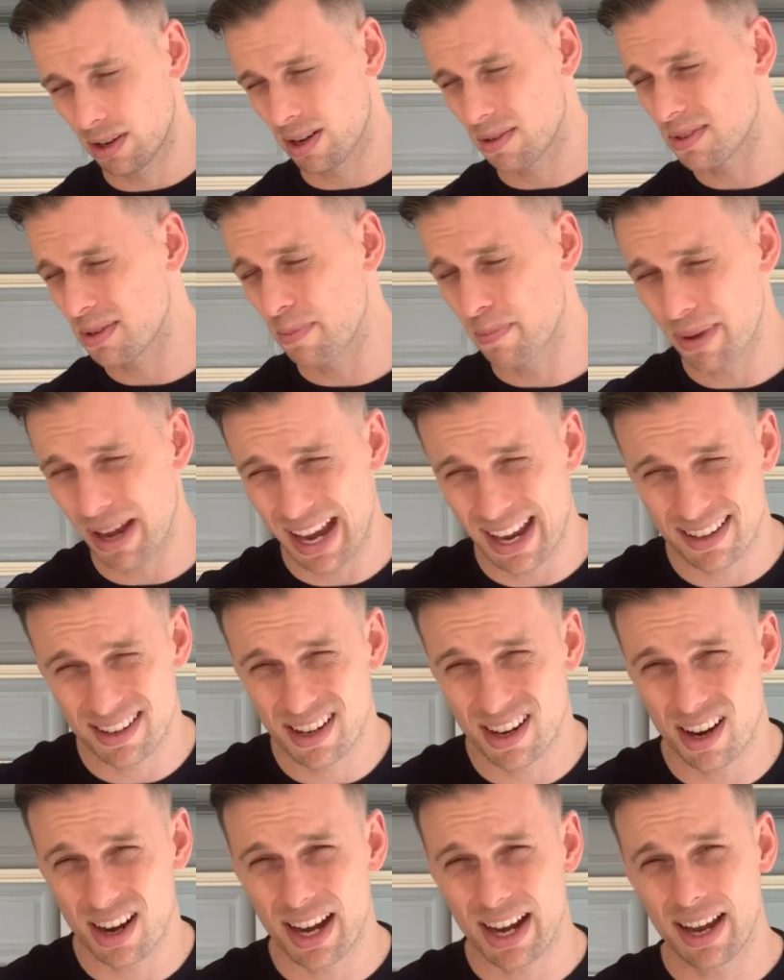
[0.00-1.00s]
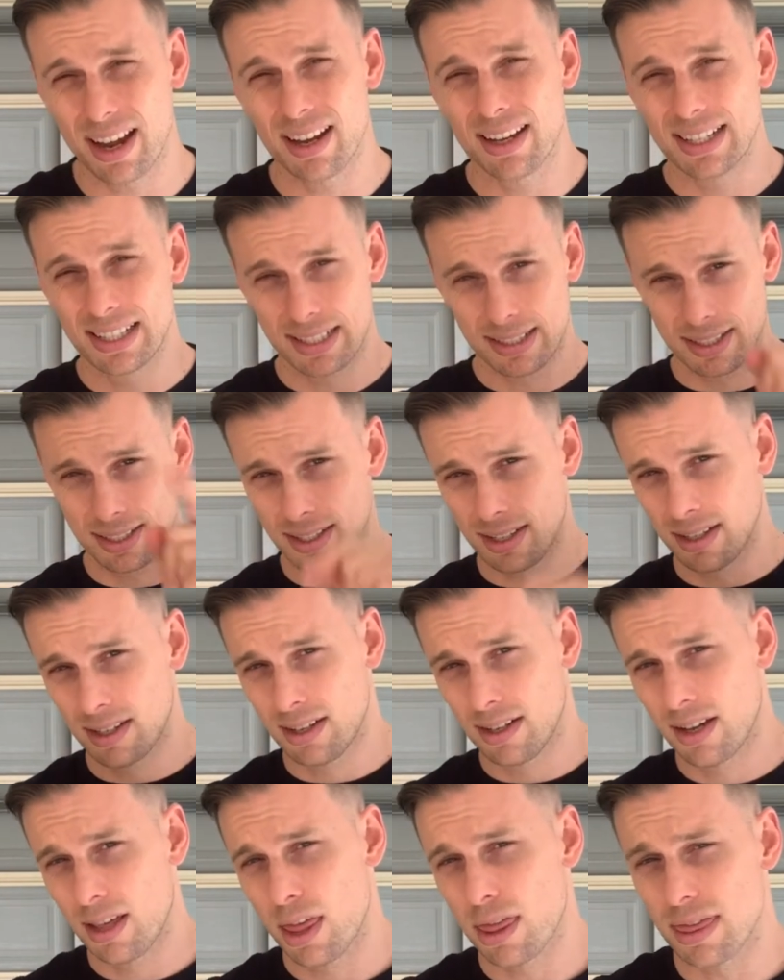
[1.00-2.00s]
I was a bad guy,
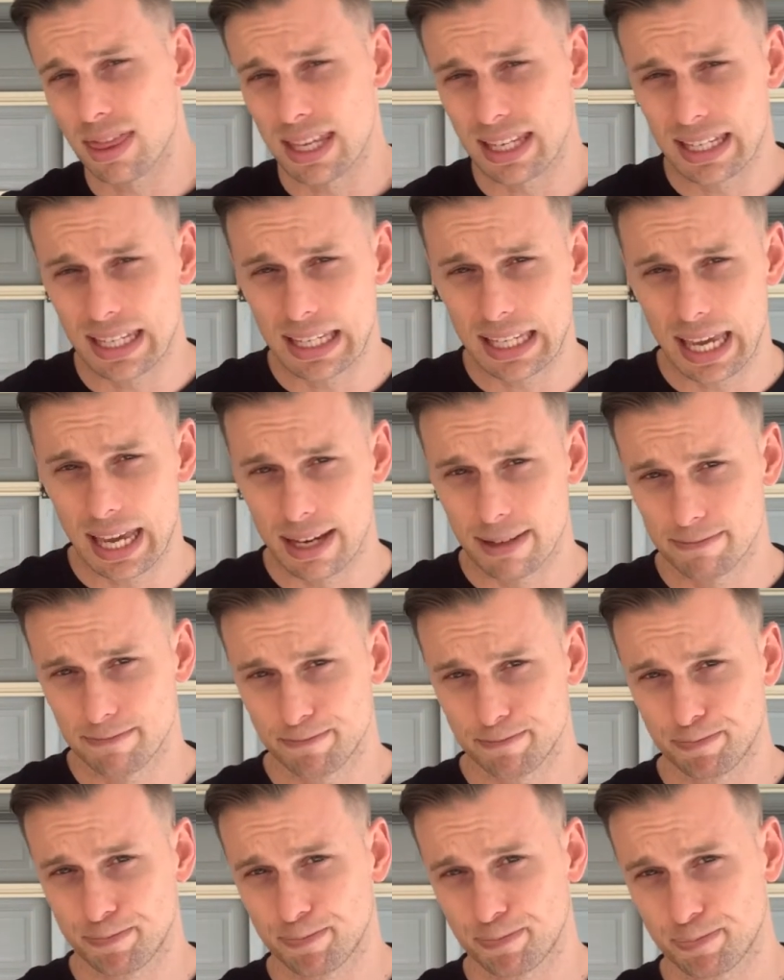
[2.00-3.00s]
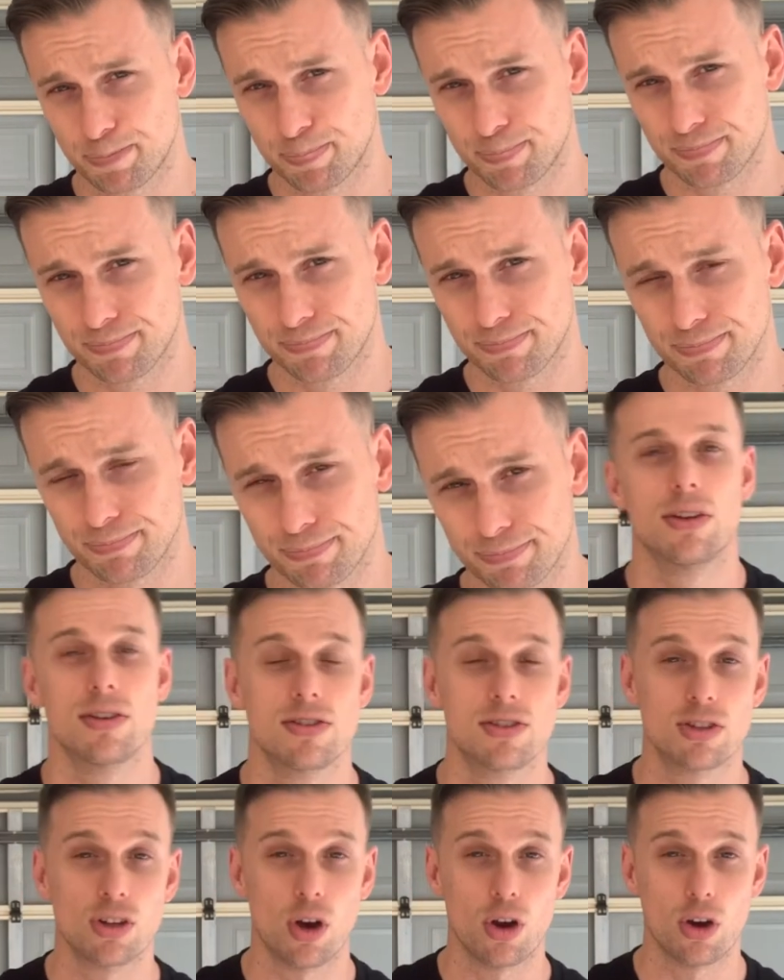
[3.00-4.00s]
think again.
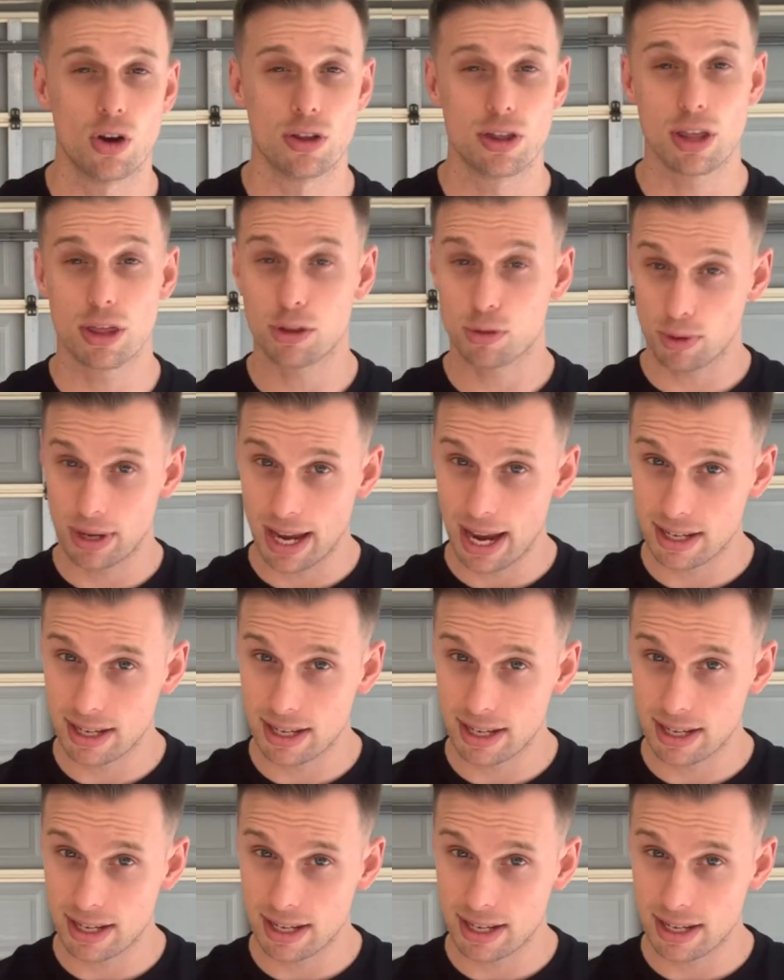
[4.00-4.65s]
So the three